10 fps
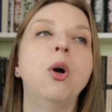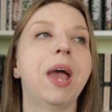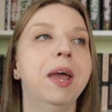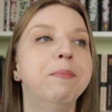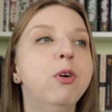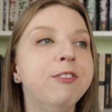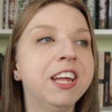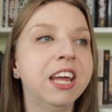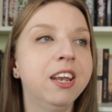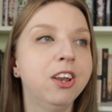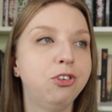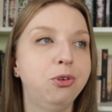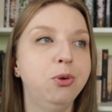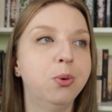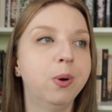Okay, moving in
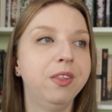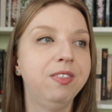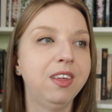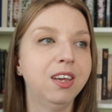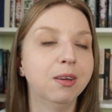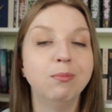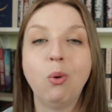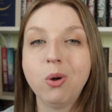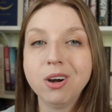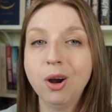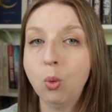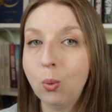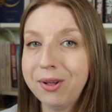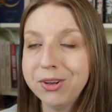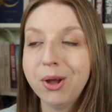to the more
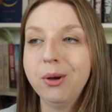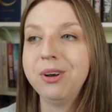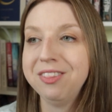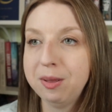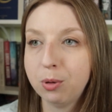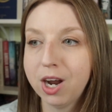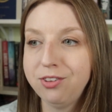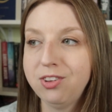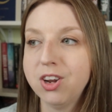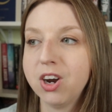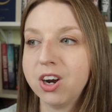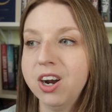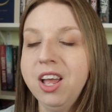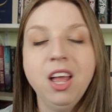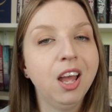well-known, the pricier,
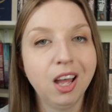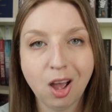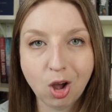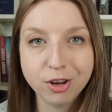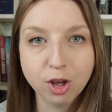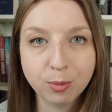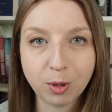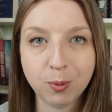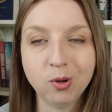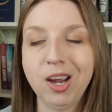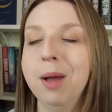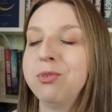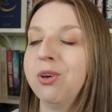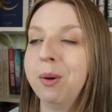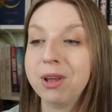audiobook program.
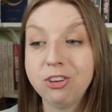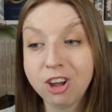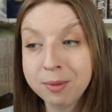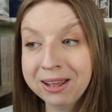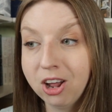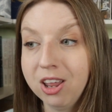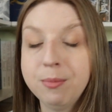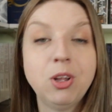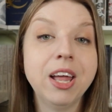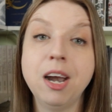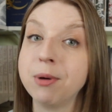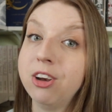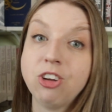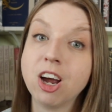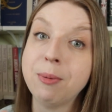So I'm going to talk about Audible and I'm going
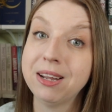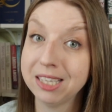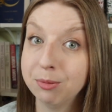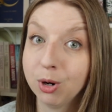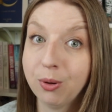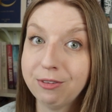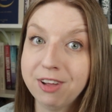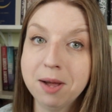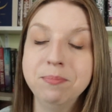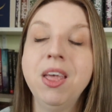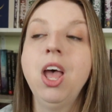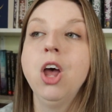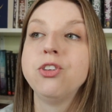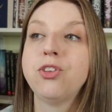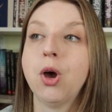to talk about Libro FM.
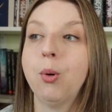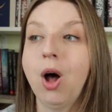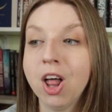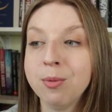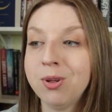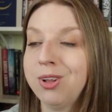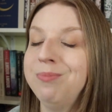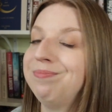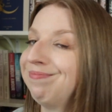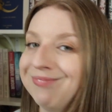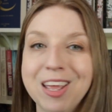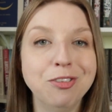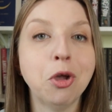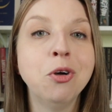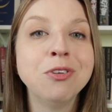So Audible,
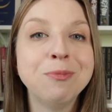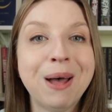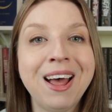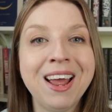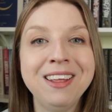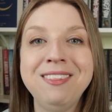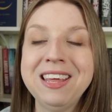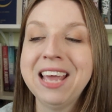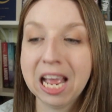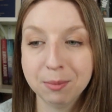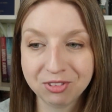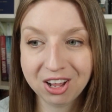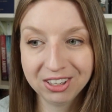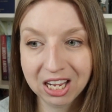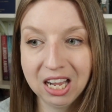is owned by the
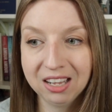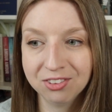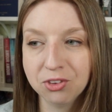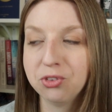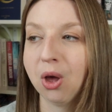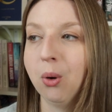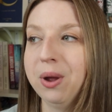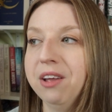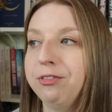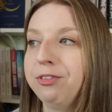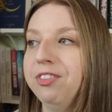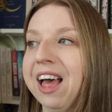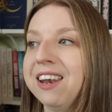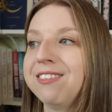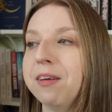Amazon gods. So if
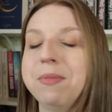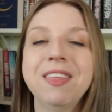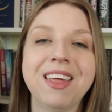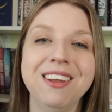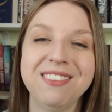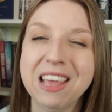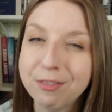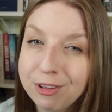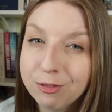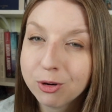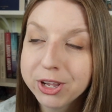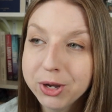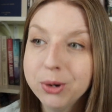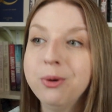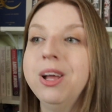that is something that is iffy for
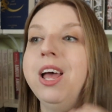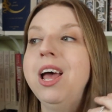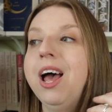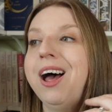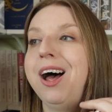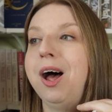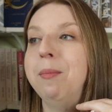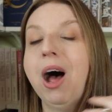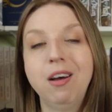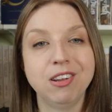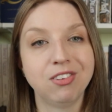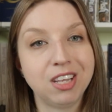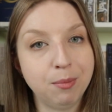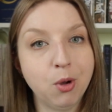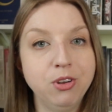you, um,
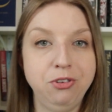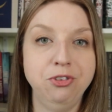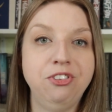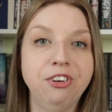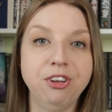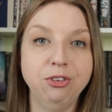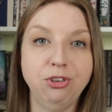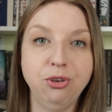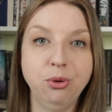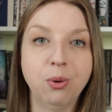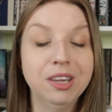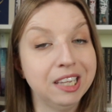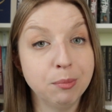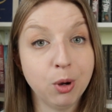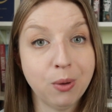obviously I'm going to steer you to
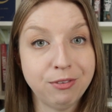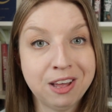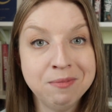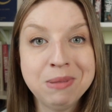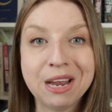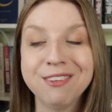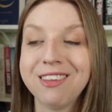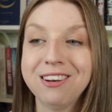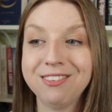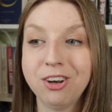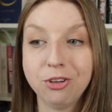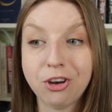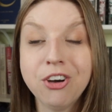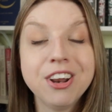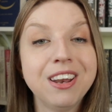Libro FM because that is an
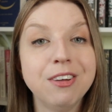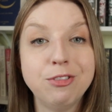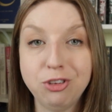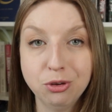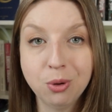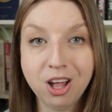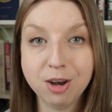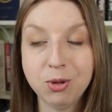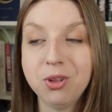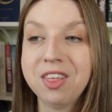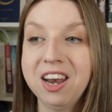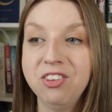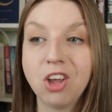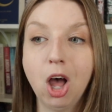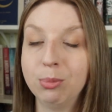alternative to Audible that
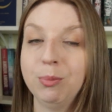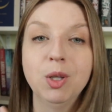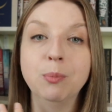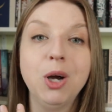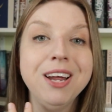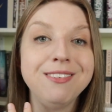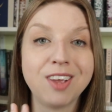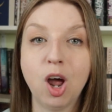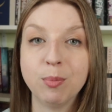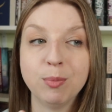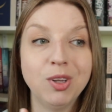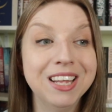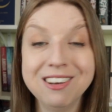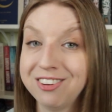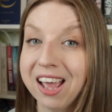is comparable in price, comparable
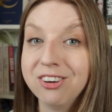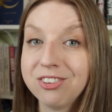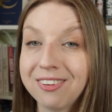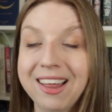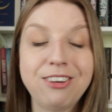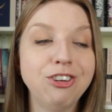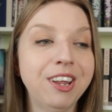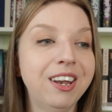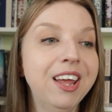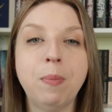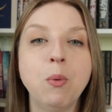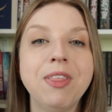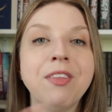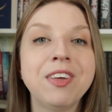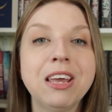in title selection, but
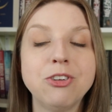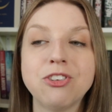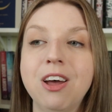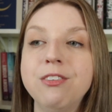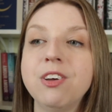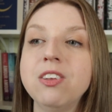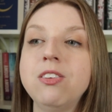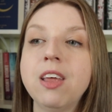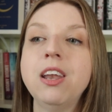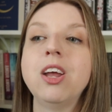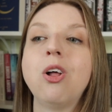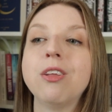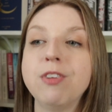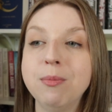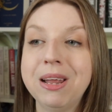without the guilt of sending all
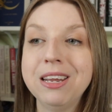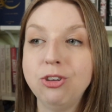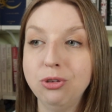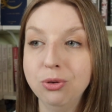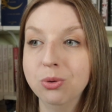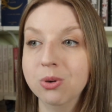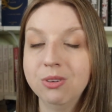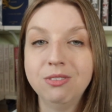of your money to